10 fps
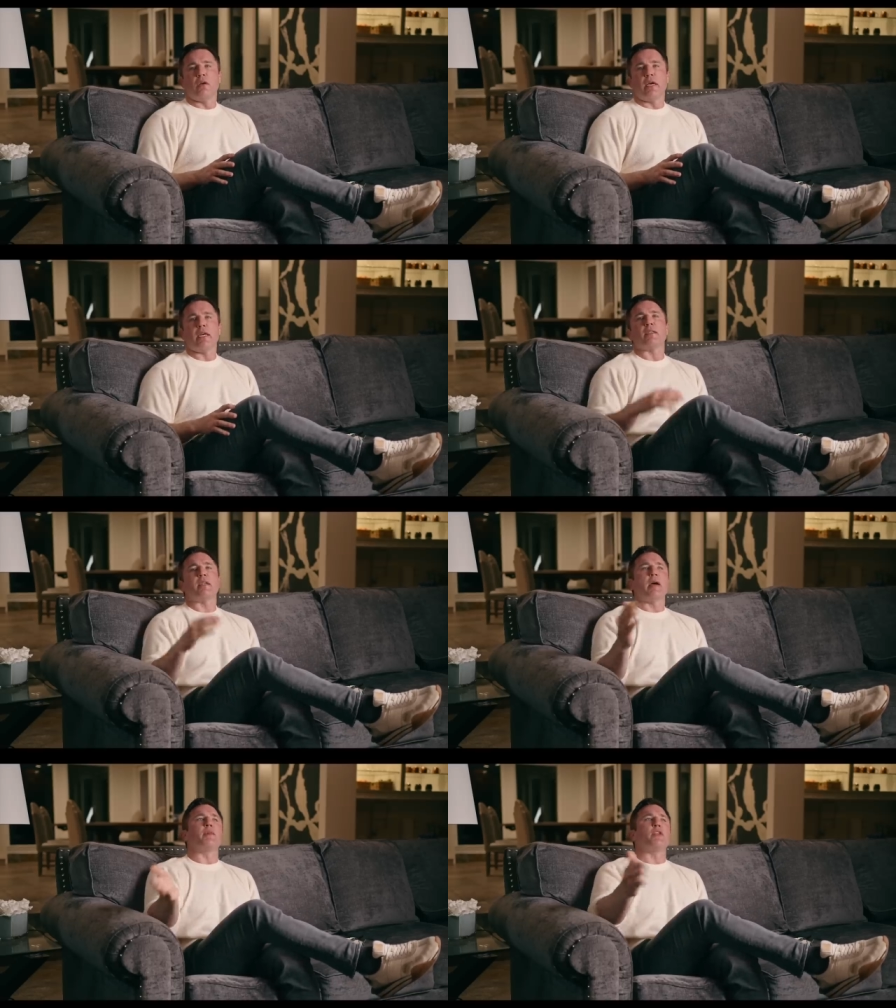he
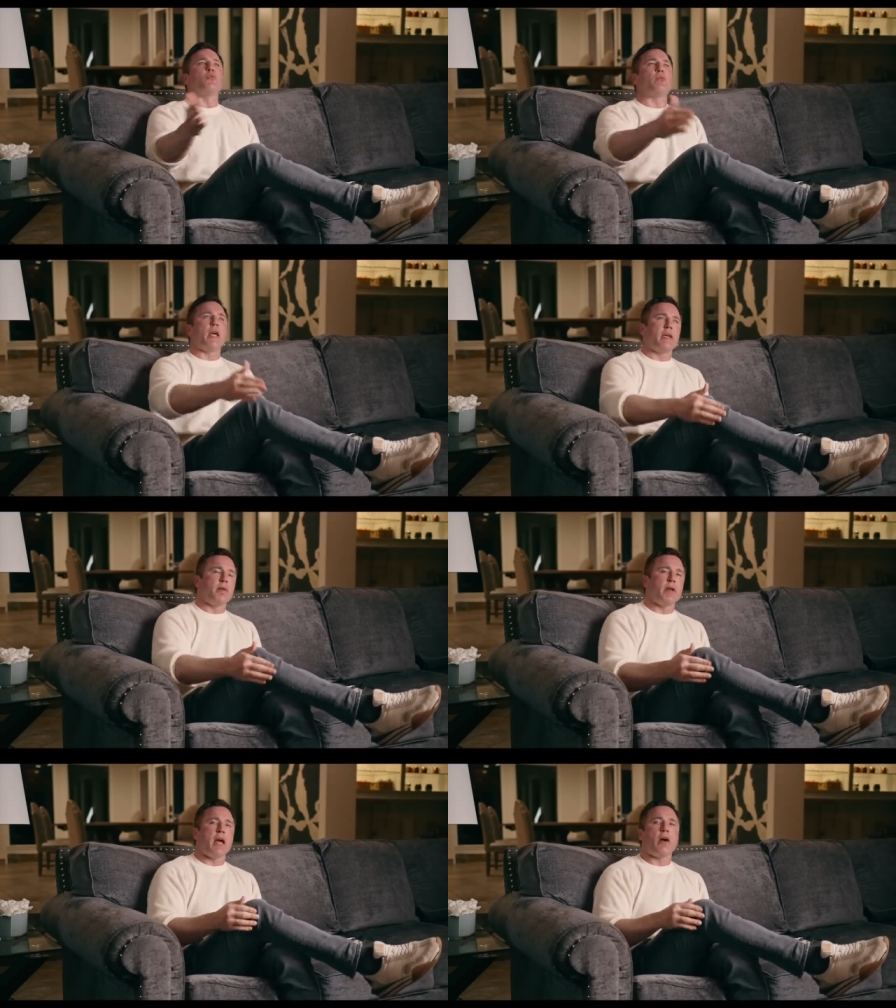attempted to take
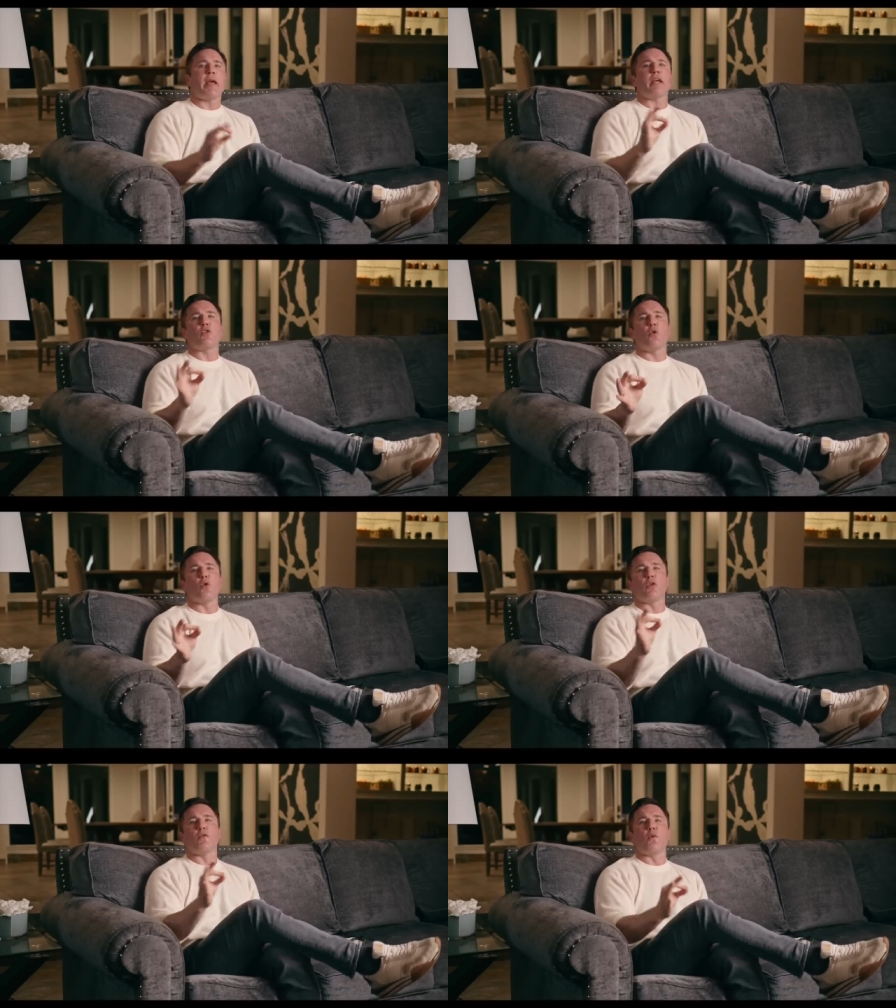him down a
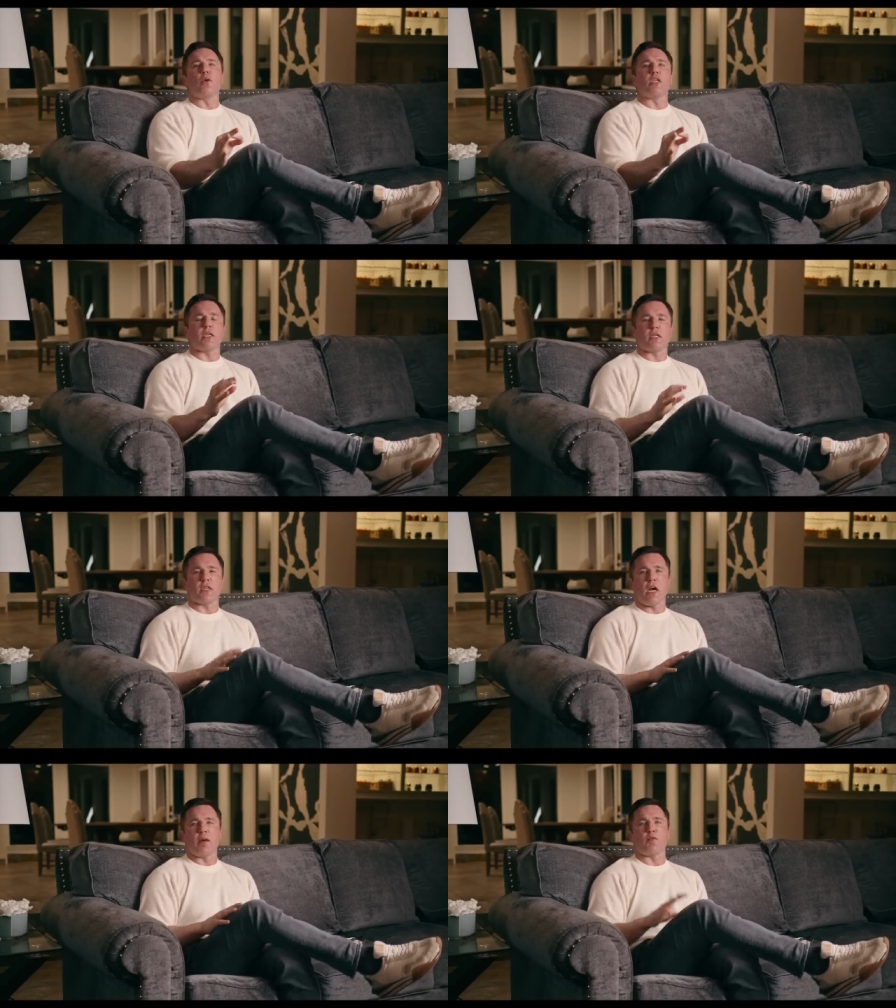total of 46
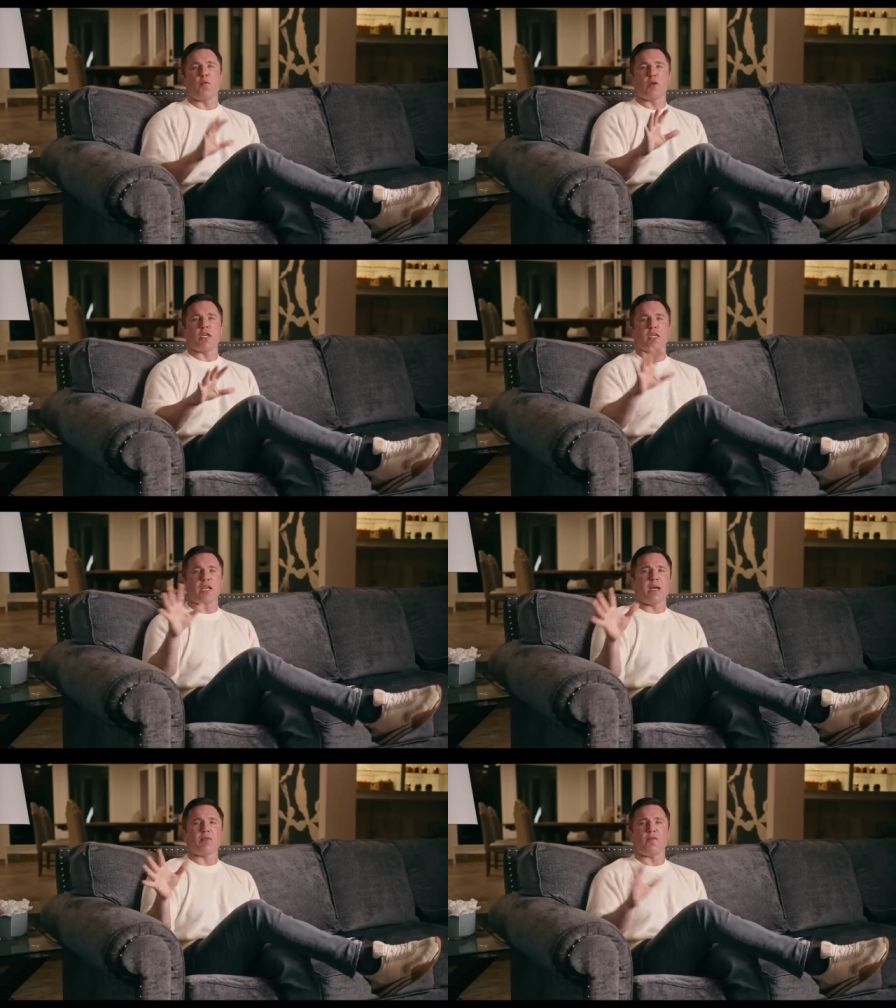times
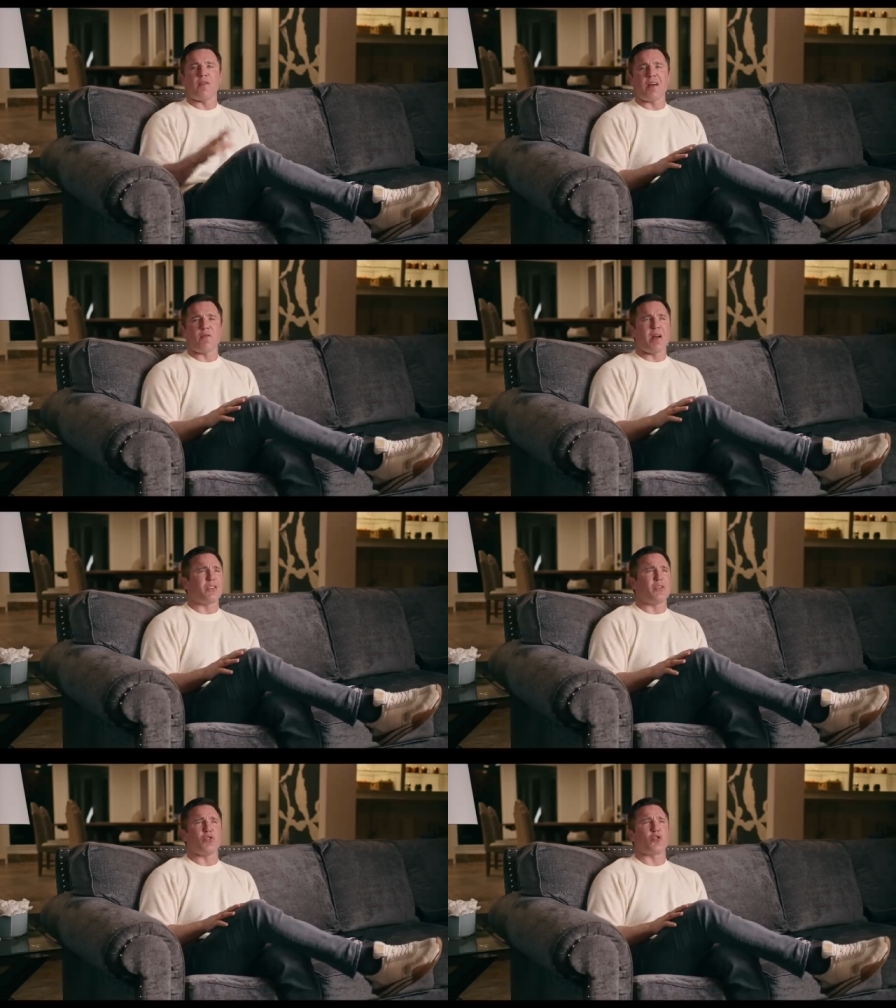in 5
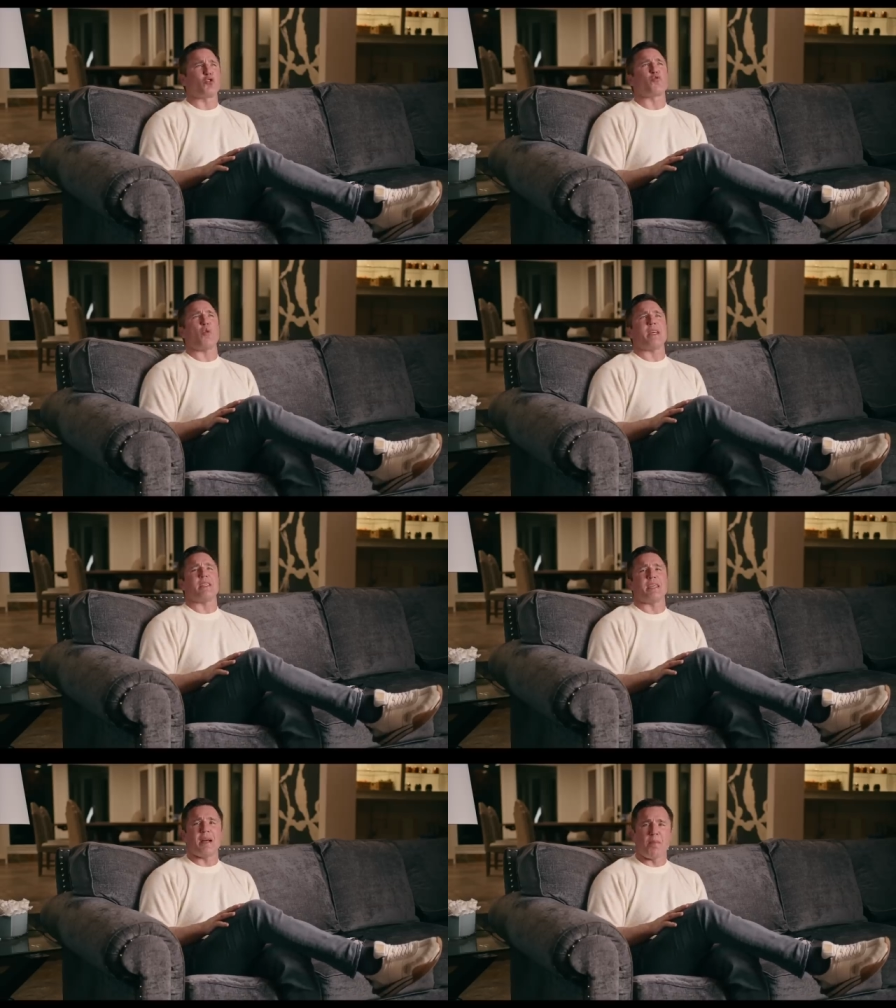rounds. Those are
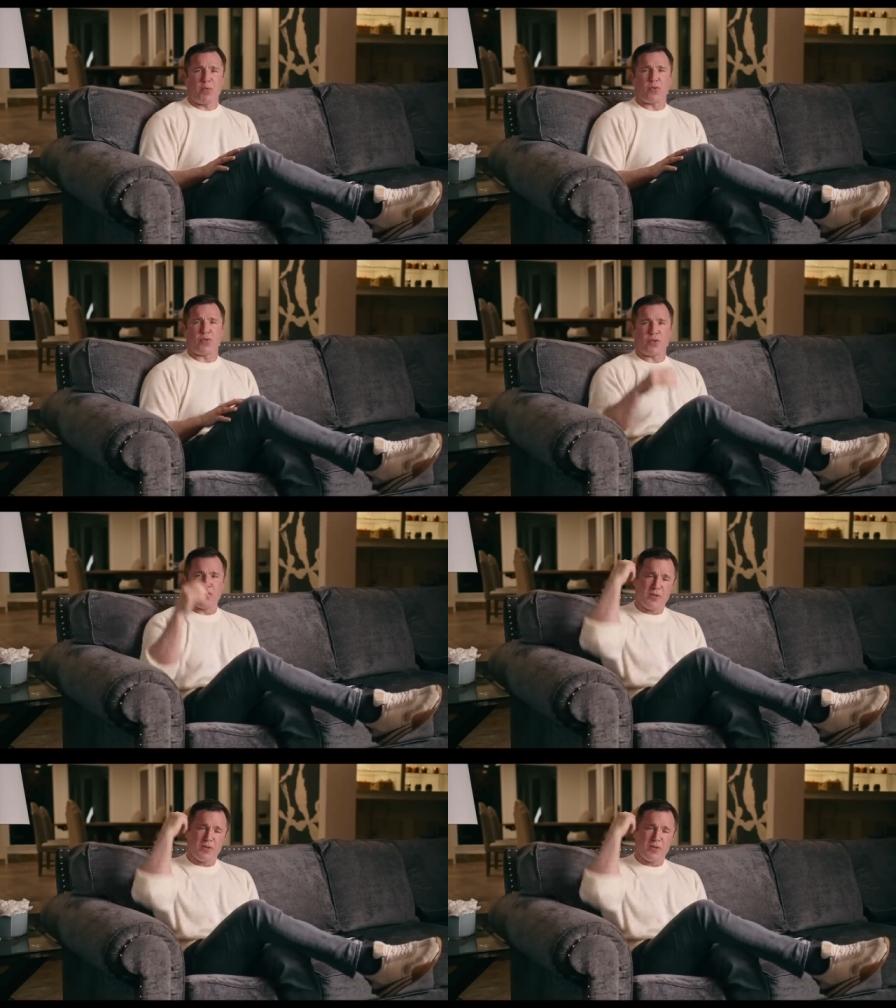crazy numbers.